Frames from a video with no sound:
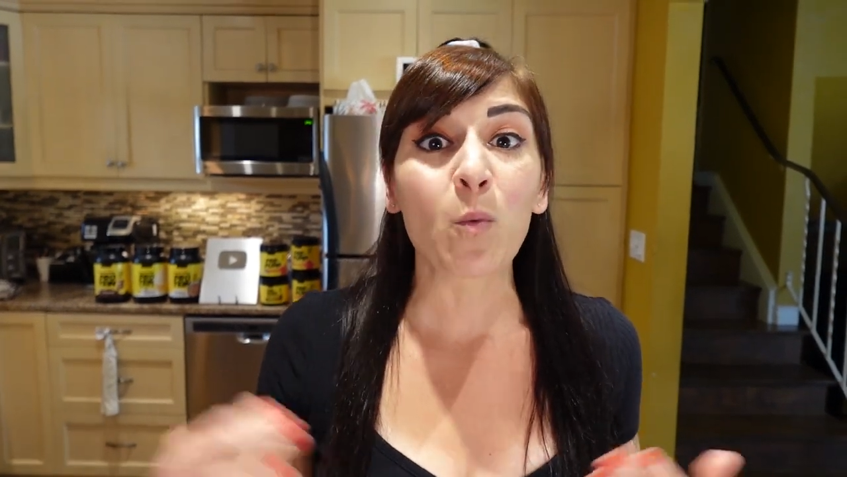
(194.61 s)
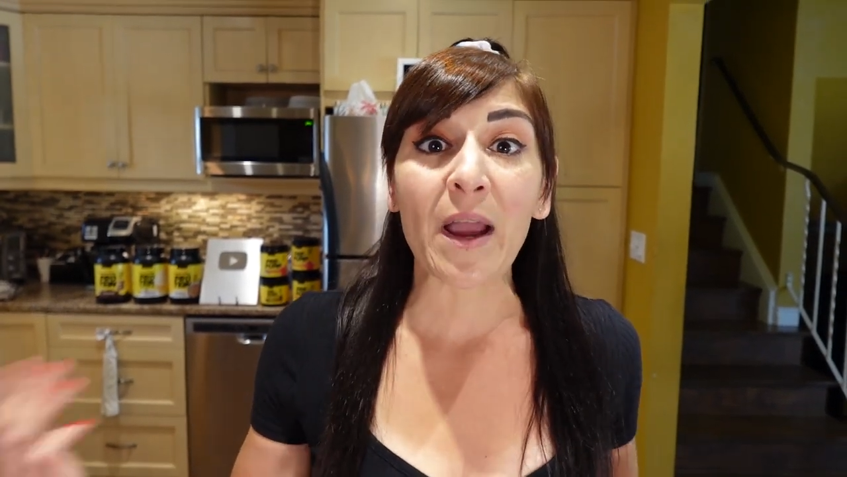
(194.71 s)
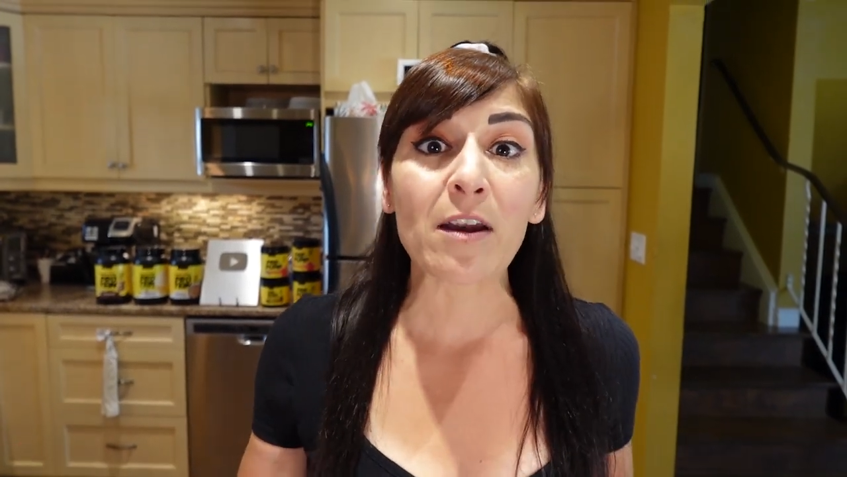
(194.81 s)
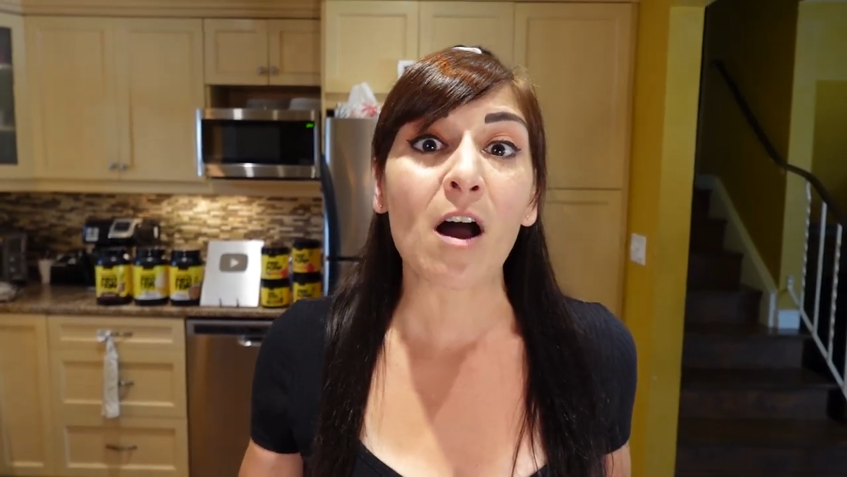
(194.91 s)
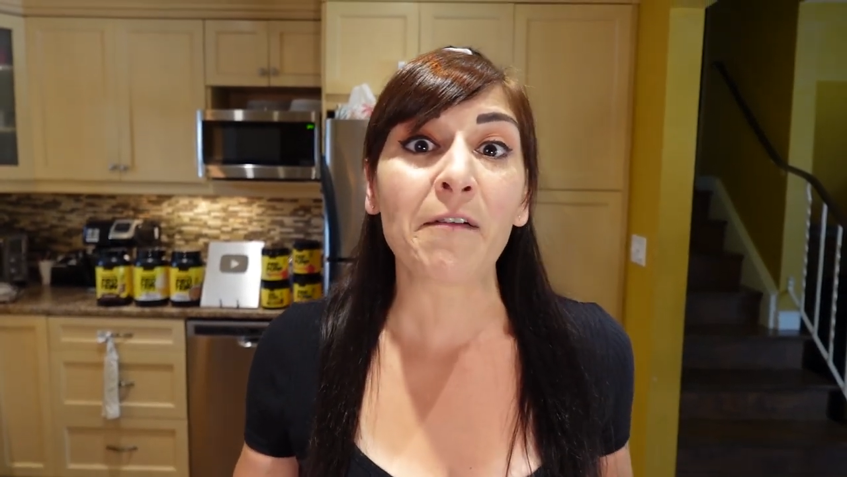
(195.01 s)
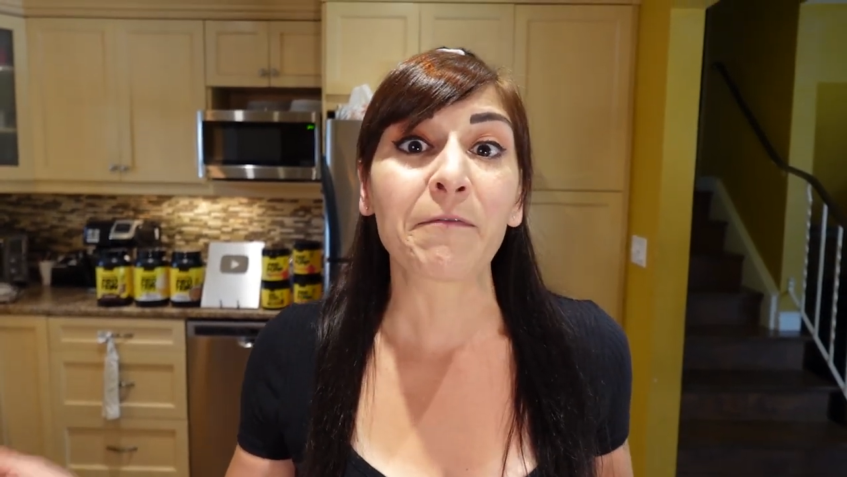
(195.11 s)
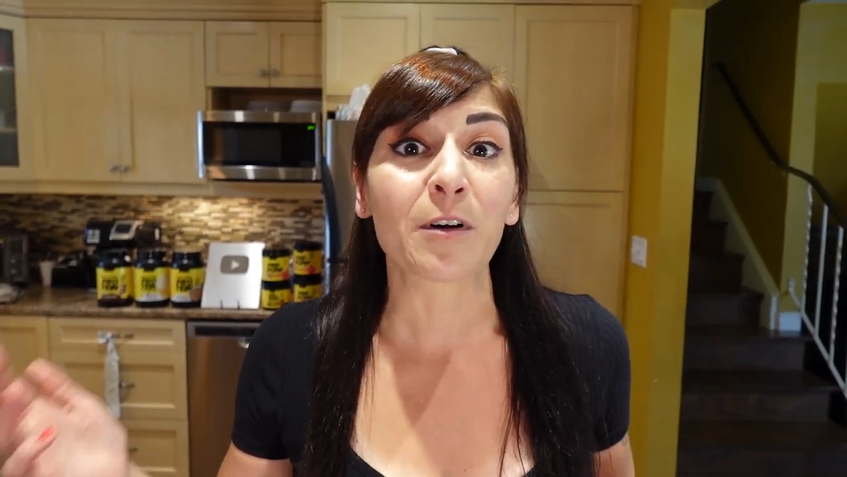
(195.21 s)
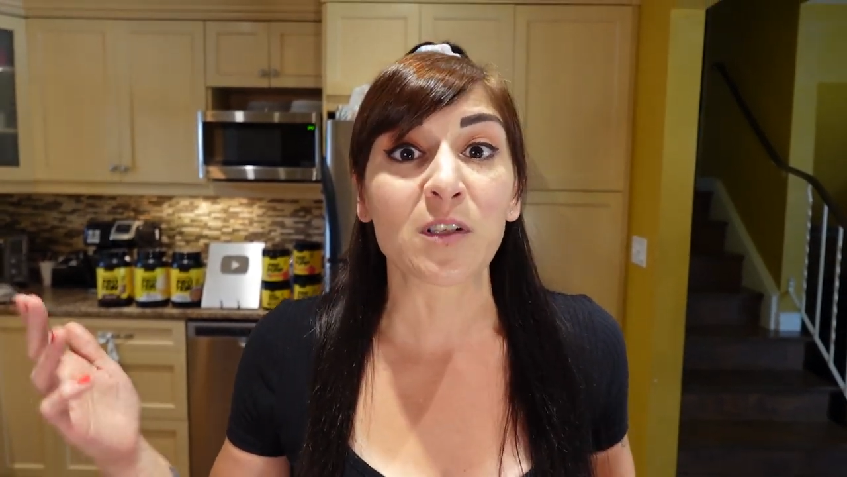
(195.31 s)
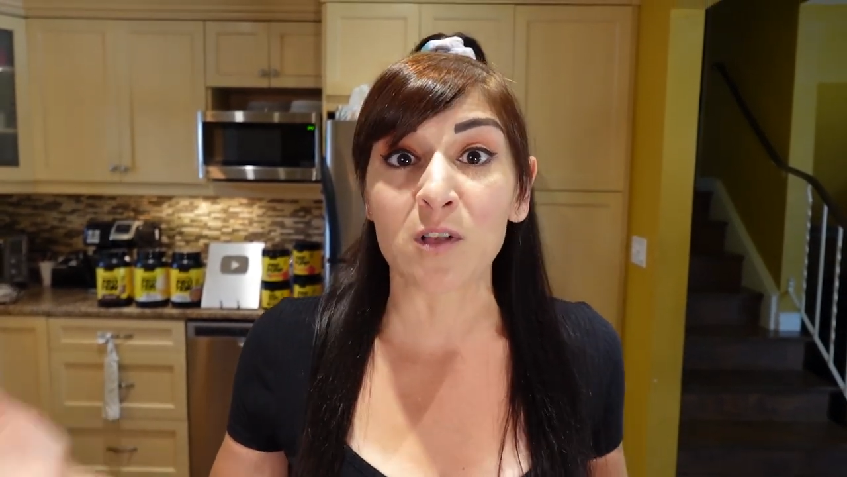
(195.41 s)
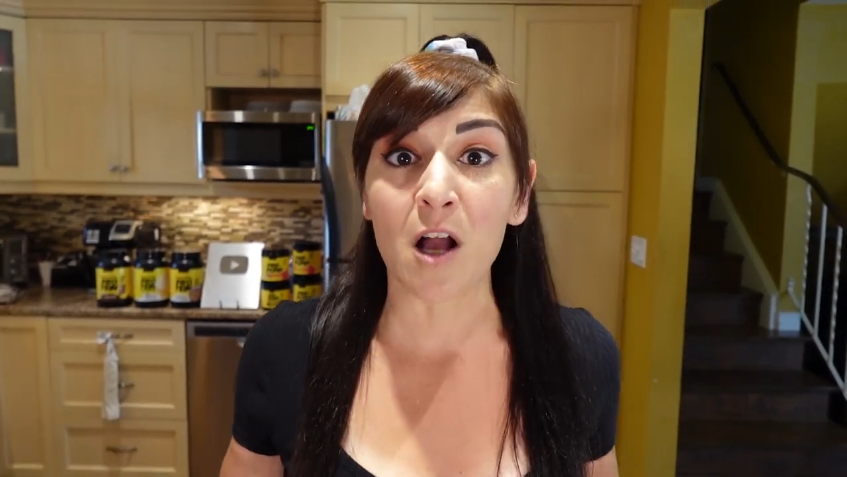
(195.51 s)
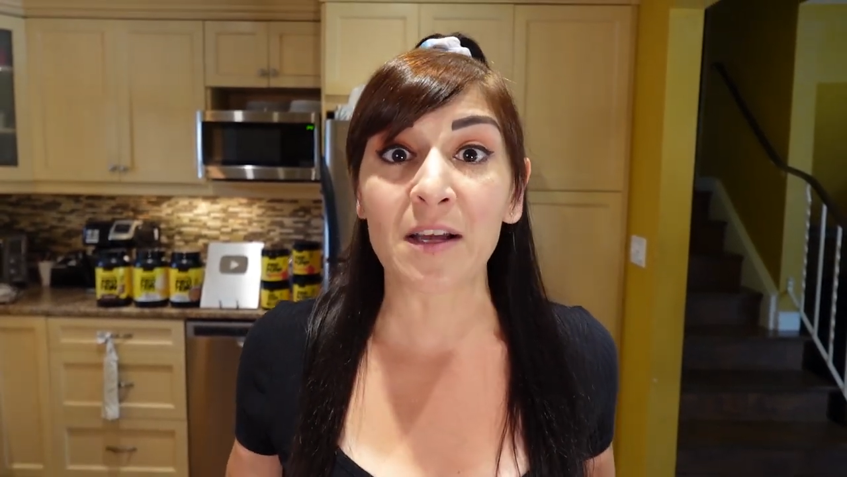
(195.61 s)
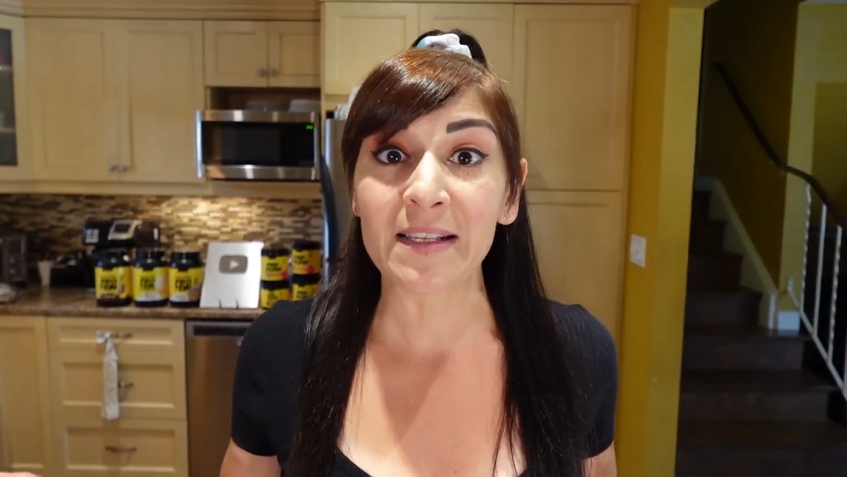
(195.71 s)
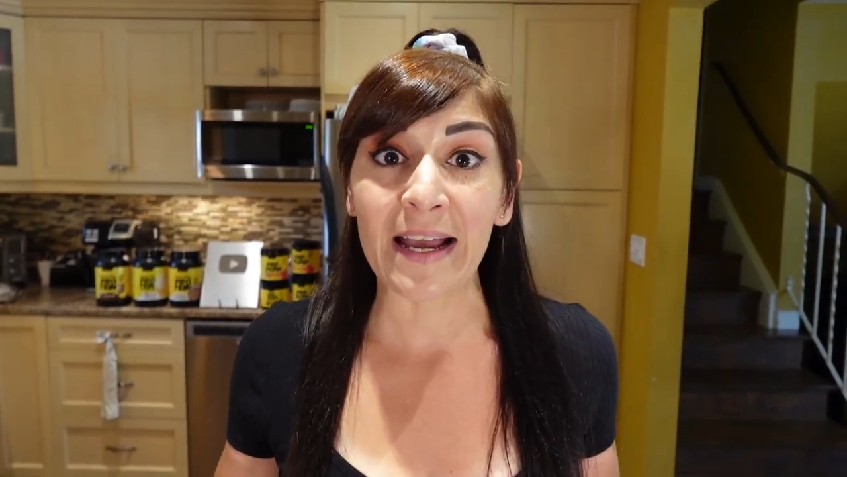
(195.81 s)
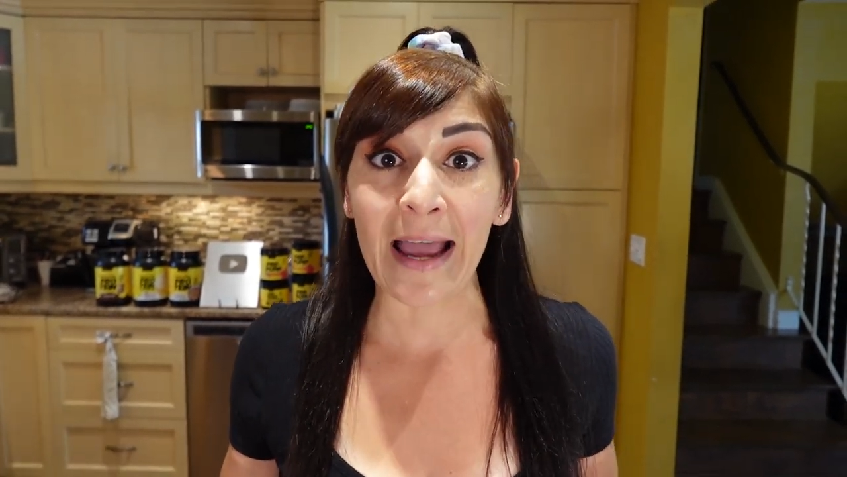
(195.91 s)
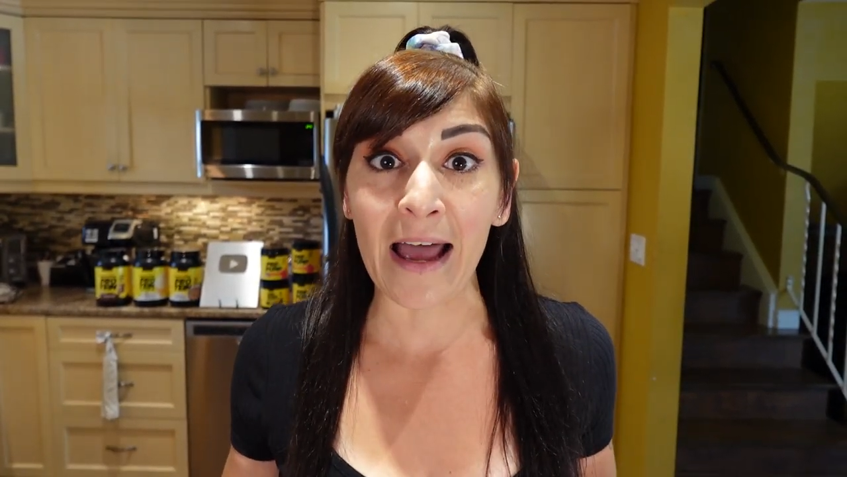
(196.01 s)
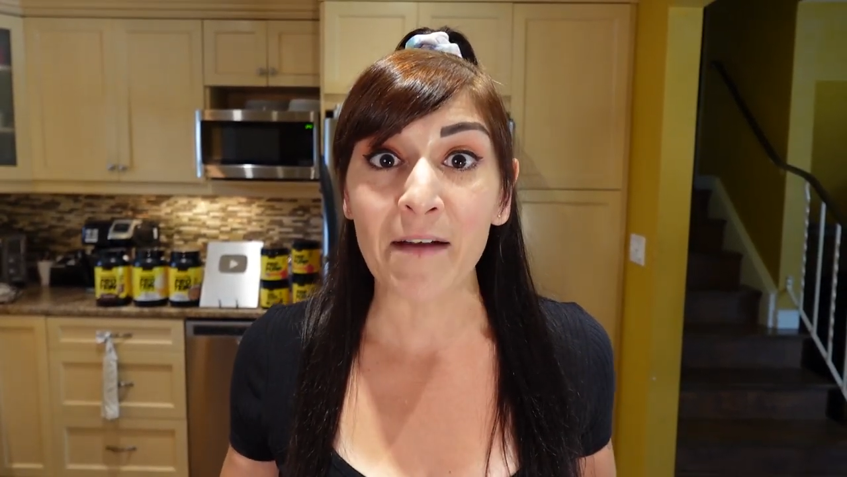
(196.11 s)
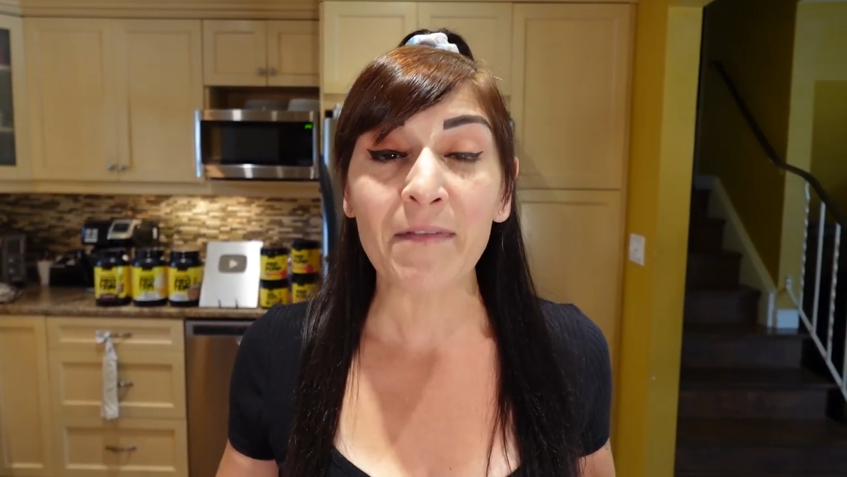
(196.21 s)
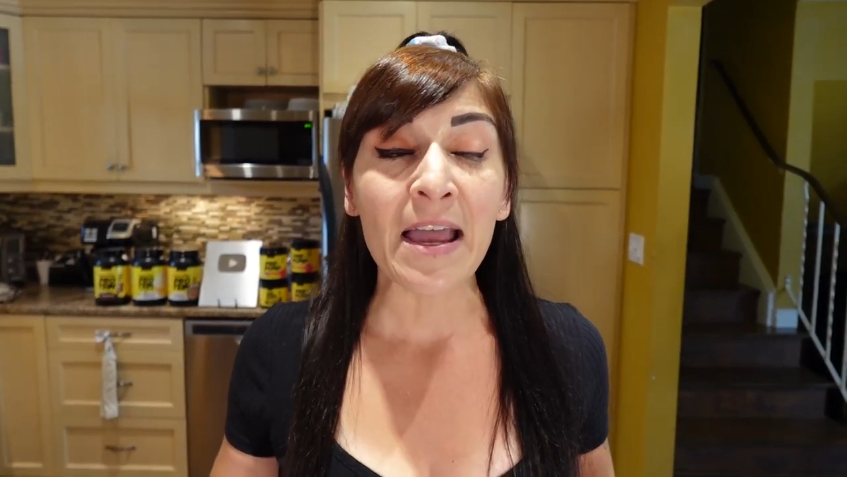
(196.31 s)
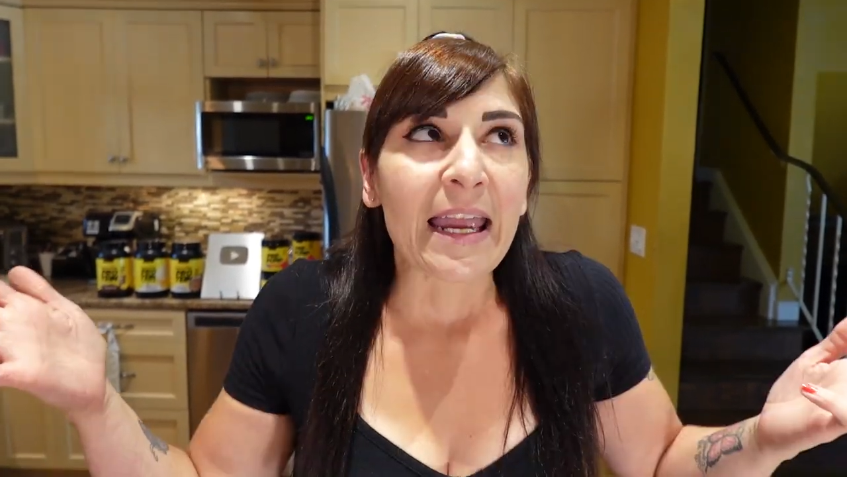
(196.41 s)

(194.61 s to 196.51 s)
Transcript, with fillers: weight off for as long as I have.